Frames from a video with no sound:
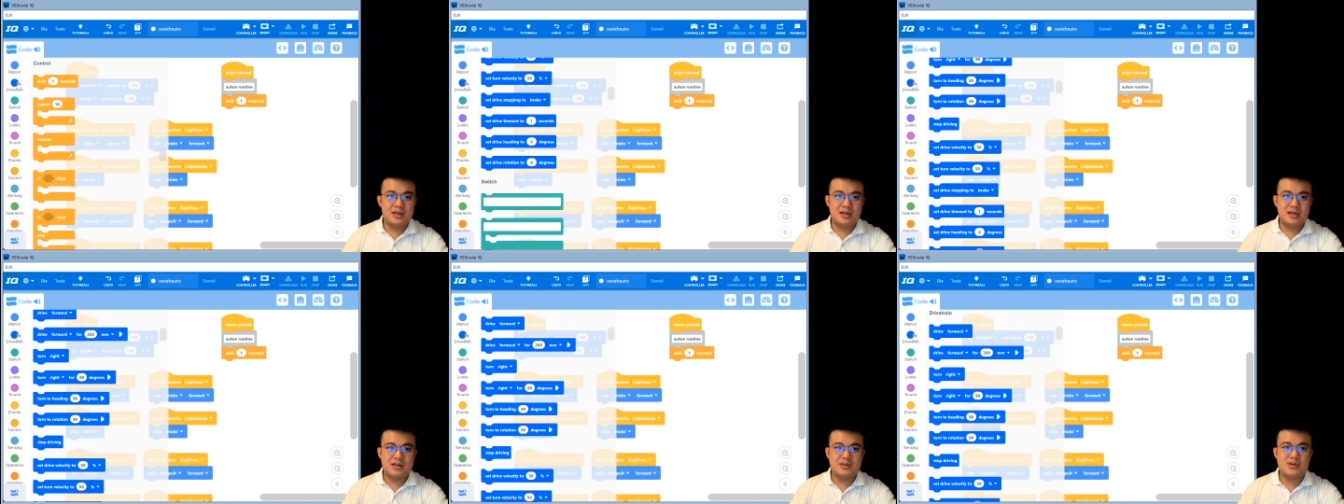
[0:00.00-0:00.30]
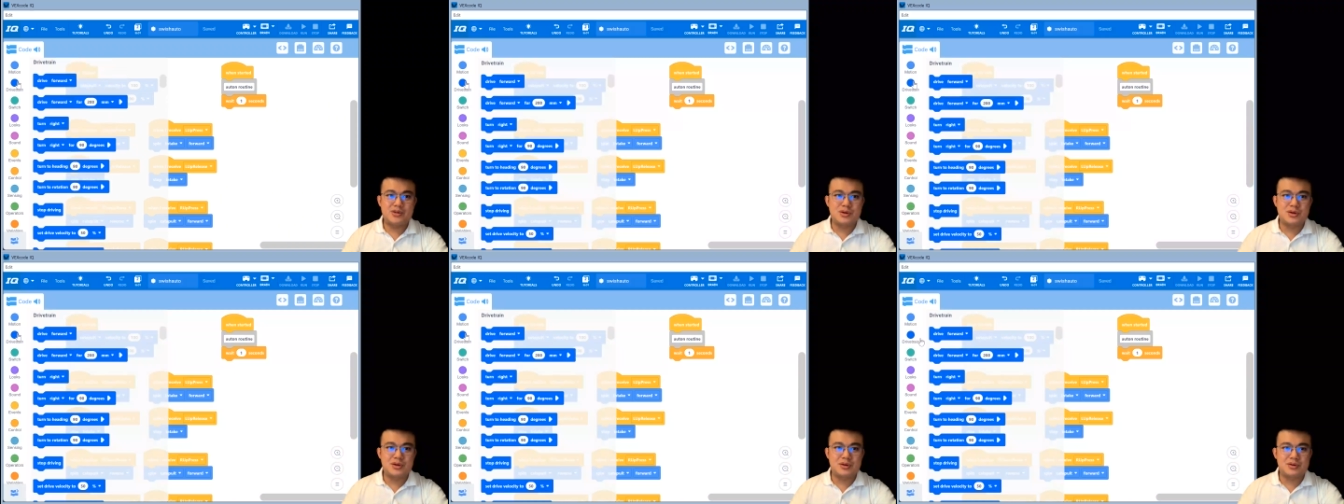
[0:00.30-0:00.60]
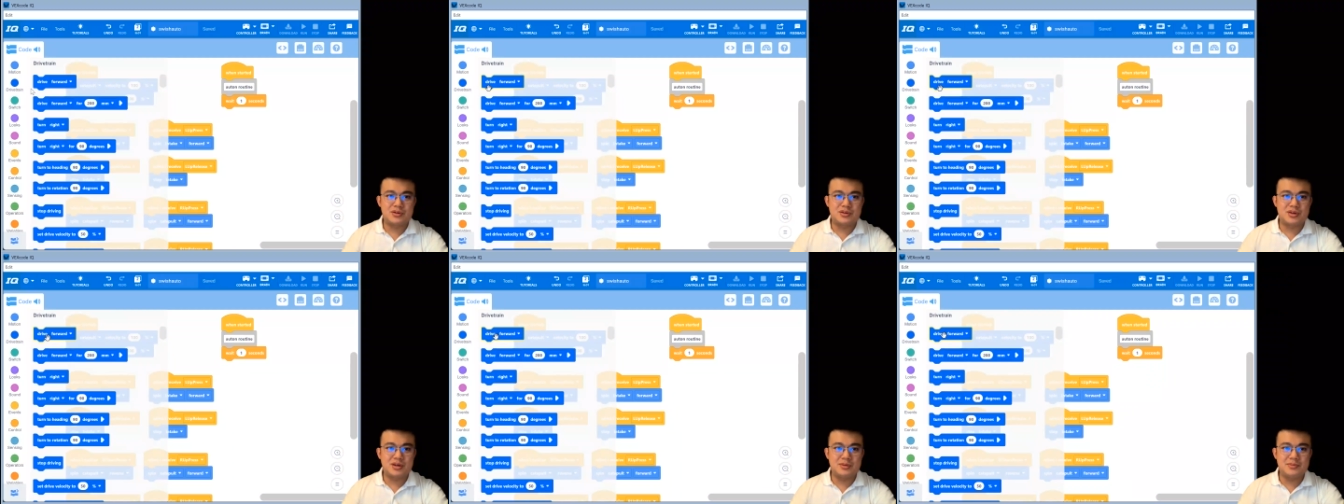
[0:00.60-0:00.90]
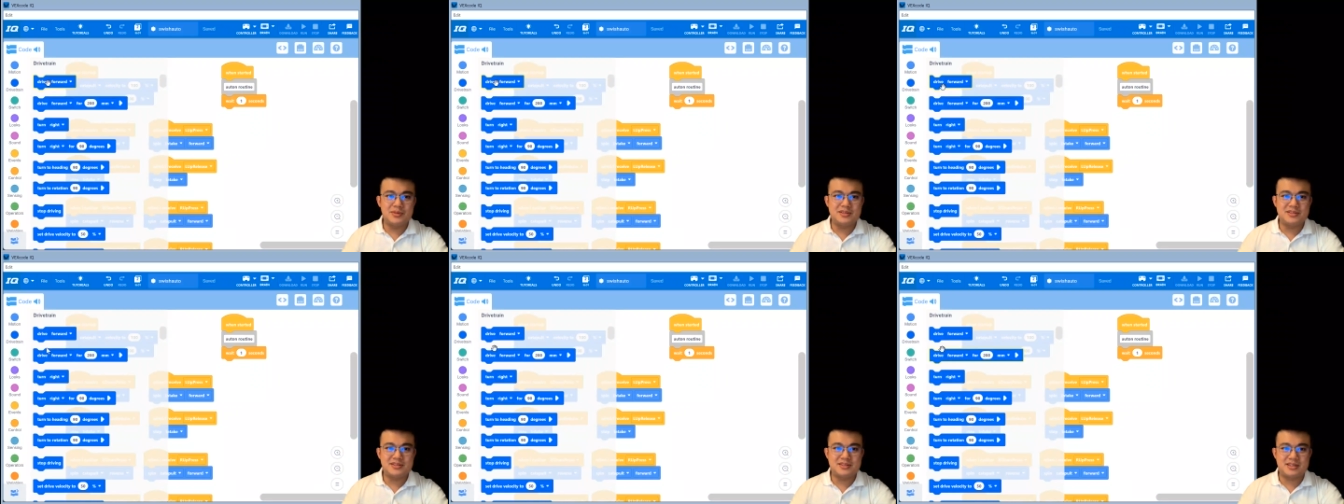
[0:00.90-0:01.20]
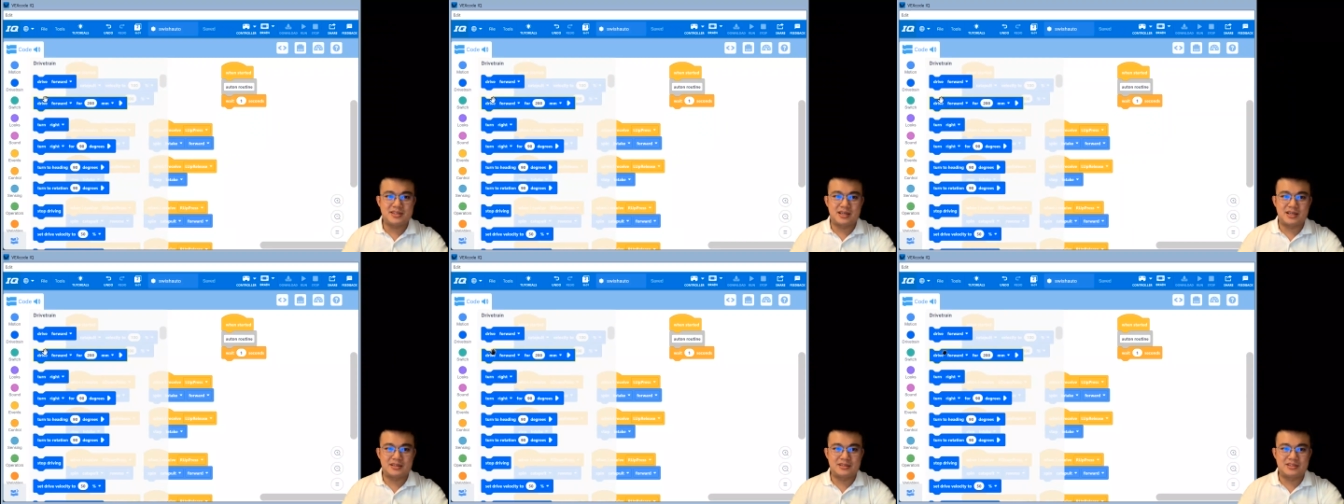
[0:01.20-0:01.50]
uh, during autonomous,
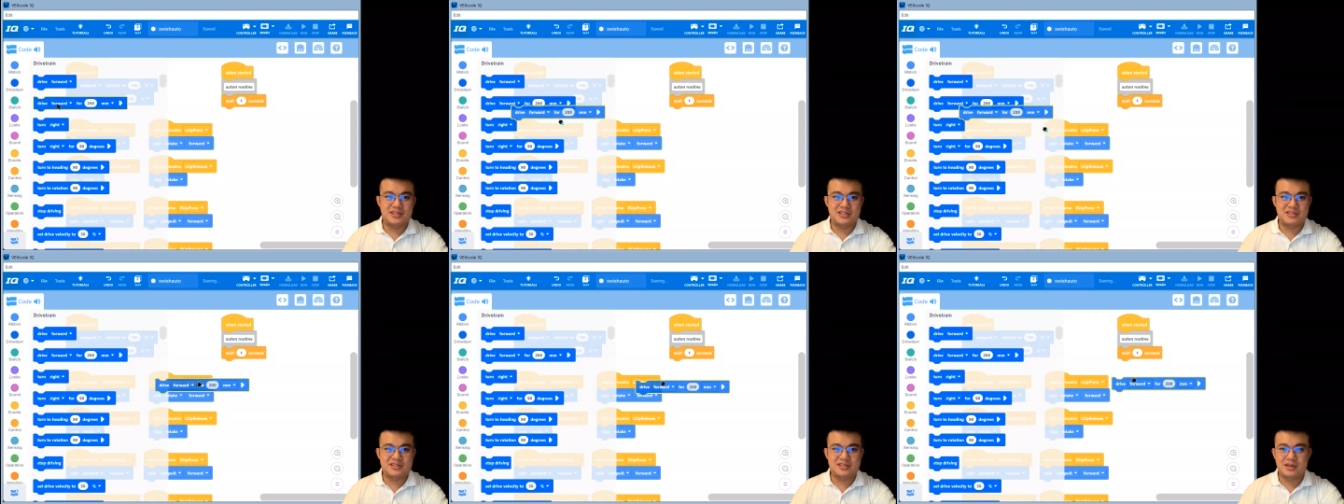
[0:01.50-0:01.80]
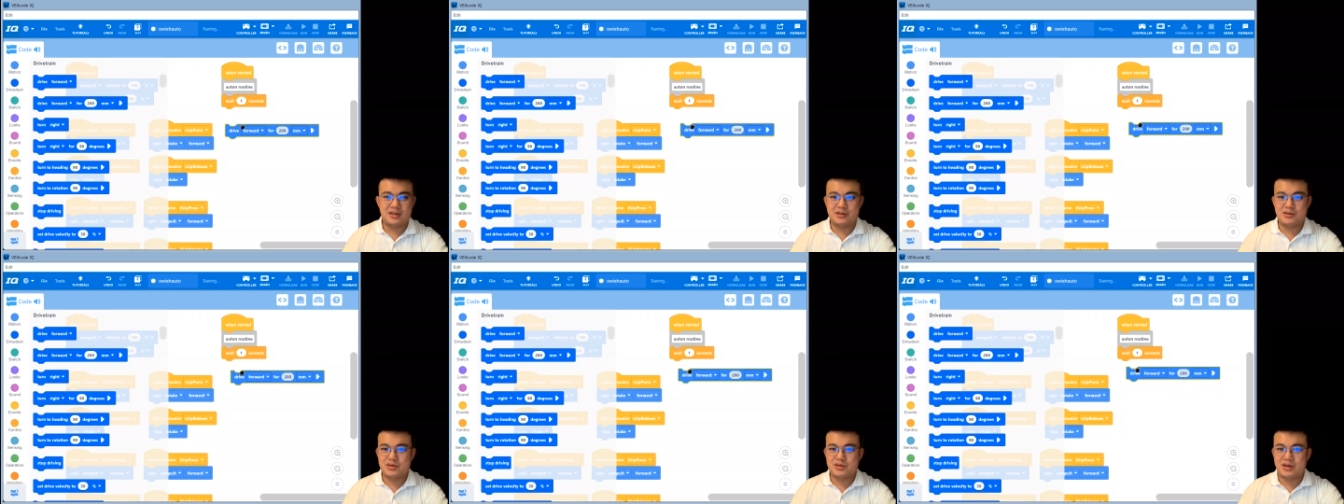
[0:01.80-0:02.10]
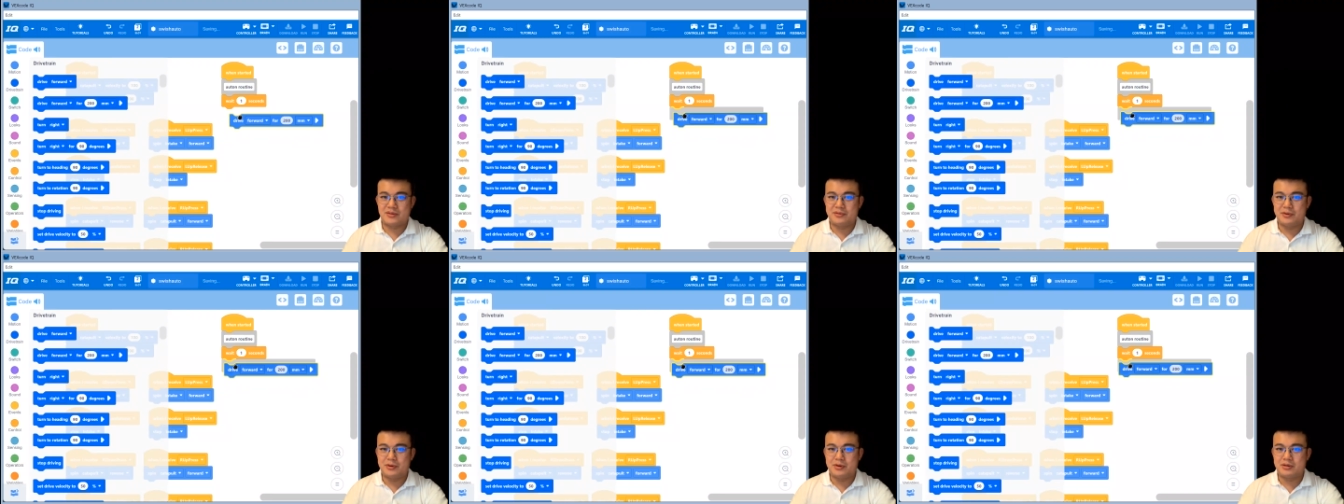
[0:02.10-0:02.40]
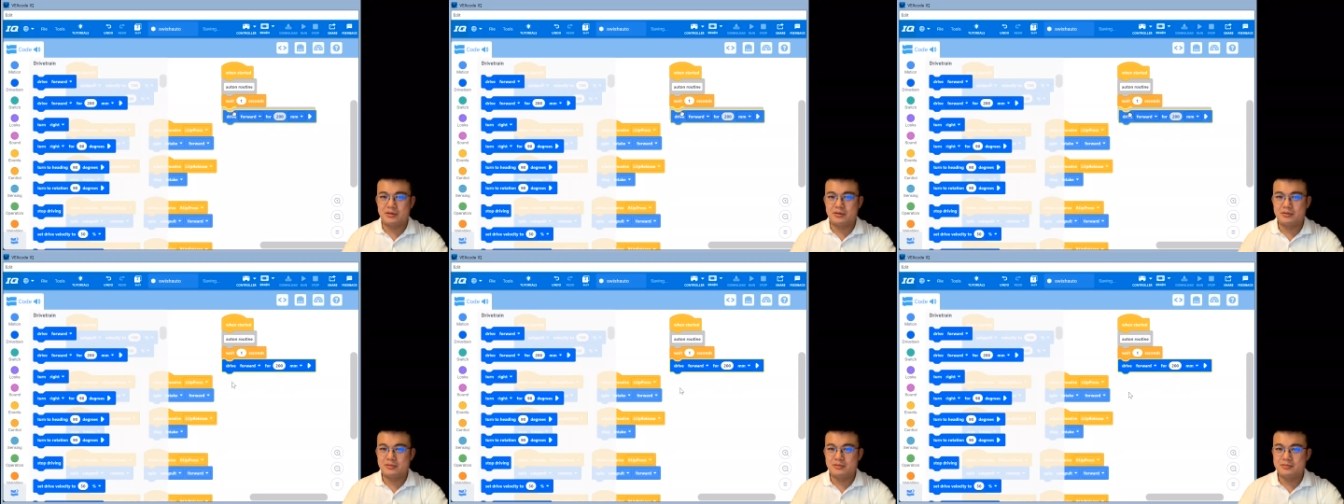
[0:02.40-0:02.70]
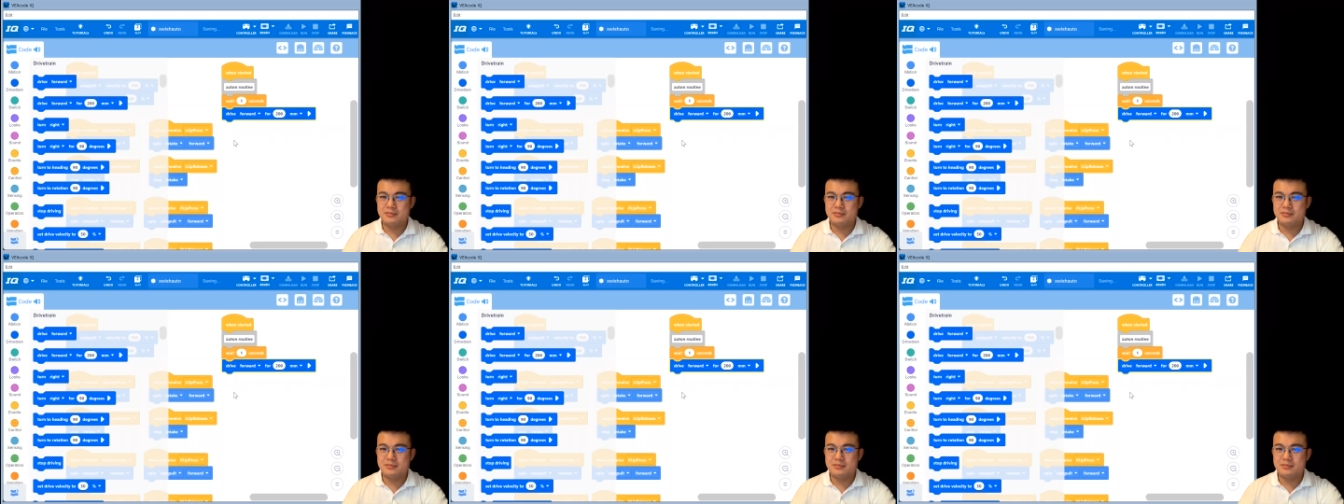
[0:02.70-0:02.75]
then I'll just go drive forward.